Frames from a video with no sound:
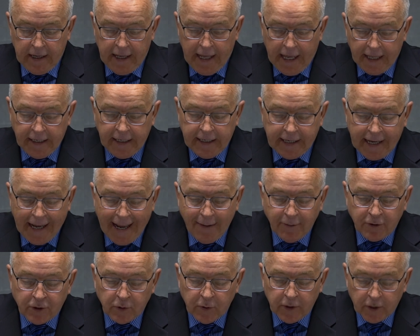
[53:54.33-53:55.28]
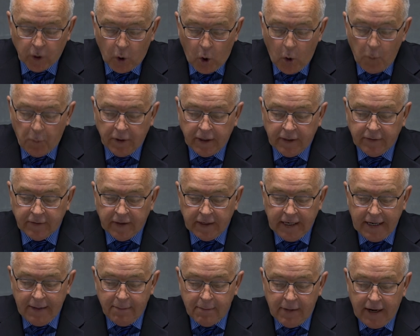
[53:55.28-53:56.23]
And he came to it, hoping that
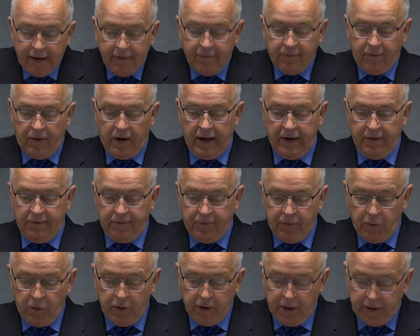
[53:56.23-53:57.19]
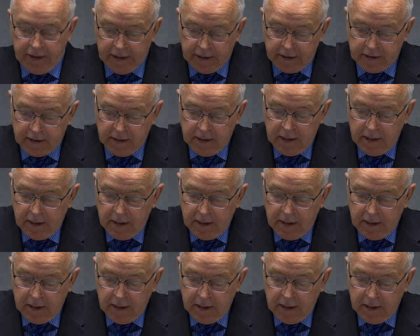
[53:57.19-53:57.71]
he might find fruit on it.